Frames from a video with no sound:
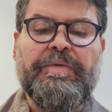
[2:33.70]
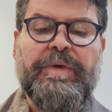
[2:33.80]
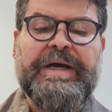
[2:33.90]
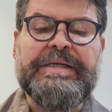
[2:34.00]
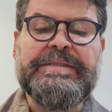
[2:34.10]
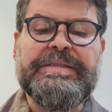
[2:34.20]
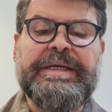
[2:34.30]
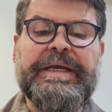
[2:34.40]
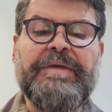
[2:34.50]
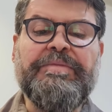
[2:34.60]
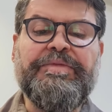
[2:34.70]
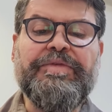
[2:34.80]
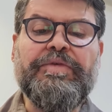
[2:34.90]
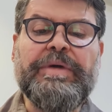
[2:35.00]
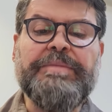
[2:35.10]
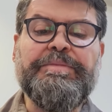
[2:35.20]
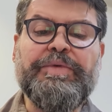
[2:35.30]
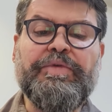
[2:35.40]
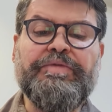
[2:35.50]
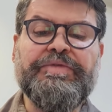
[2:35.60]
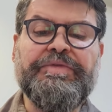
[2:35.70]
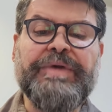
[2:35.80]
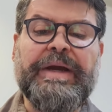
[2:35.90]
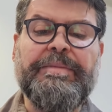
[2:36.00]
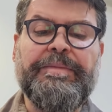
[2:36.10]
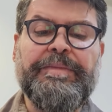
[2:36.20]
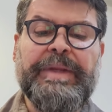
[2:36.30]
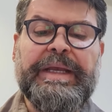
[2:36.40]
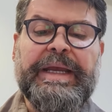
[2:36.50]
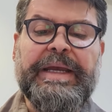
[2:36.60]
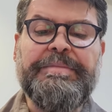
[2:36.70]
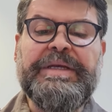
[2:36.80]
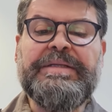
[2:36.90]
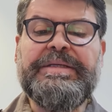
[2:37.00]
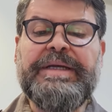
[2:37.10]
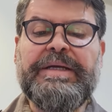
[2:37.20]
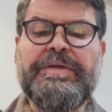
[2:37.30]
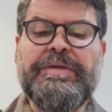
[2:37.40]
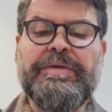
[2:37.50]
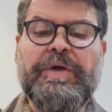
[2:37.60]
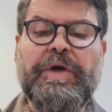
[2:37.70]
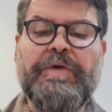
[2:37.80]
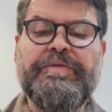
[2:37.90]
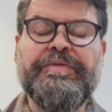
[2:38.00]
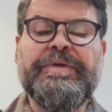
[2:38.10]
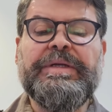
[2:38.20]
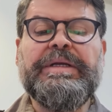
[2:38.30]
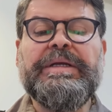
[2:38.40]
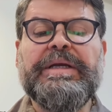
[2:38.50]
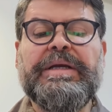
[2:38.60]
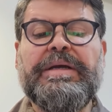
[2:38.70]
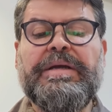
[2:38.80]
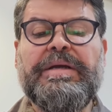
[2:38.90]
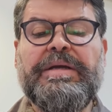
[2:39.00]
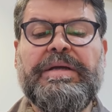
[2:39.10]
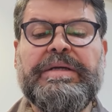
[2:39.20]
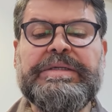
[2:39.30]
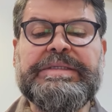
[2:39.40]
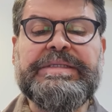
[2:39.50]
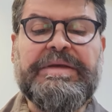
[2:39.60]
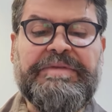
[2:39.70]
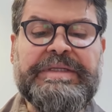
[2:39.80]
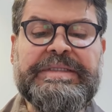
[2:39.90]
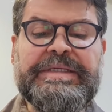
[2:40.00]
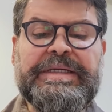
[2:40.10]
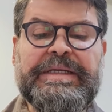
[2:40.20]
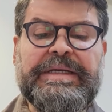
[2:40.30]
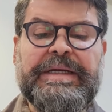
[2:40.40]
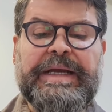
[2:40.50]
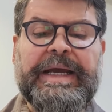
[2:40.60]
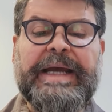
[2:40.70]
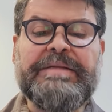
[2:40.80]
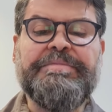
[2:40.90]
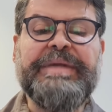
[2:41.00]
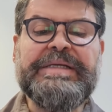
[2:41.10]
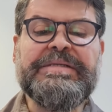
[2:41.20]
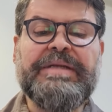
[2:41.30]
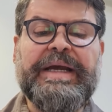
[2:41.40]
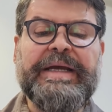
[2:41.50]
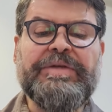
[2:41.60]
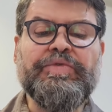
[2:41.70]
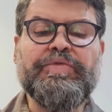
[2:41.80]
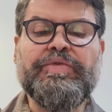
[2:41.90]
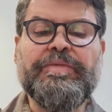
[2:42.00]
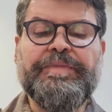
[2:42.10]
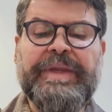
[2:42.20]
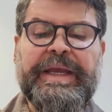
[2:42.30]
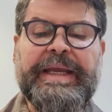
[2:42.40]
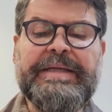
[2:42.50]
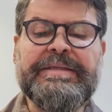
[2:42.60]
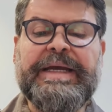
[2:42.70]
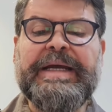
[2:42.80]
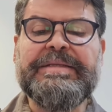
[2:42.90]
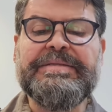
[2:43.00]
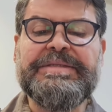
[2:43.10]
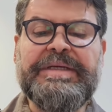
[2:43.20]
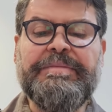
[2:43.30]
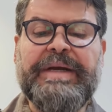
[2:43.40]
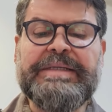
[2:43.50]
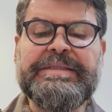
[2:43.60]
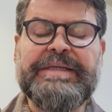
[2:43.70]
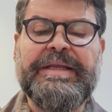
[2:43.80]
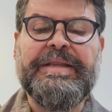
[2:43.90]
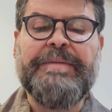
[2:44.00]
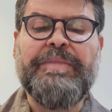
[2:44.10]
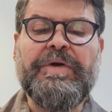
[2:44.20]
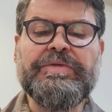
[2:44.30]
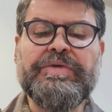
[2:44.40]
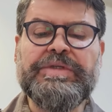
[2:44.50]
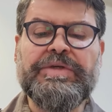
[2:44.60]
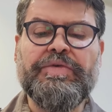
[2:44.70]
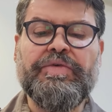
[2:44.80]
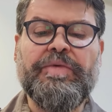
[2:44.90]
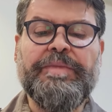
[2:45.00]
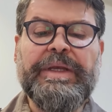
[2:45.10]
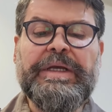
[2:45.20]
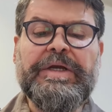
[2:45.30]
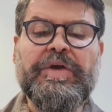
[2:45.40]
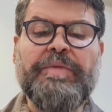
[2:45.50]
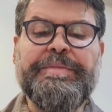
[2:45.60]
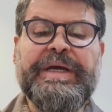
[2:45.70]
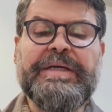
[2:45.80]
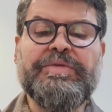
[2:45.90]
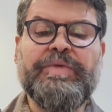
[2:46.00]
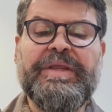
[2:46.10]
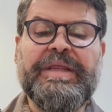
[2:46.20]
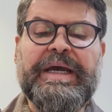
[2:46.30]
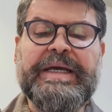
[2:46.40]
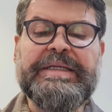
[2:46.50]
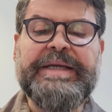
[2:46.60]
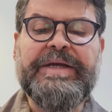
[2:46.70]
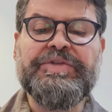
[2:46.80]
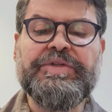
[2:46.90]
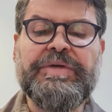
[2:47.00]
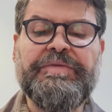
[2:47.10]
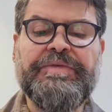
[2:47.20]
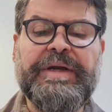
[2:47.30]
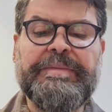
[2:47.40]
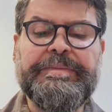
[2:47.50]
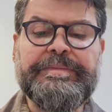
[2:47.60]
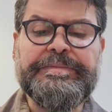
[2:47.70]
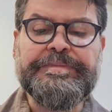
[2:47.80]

was improved from a median of 17 at baseline to 8 at 3 months in the Botox group, compared with a reduction from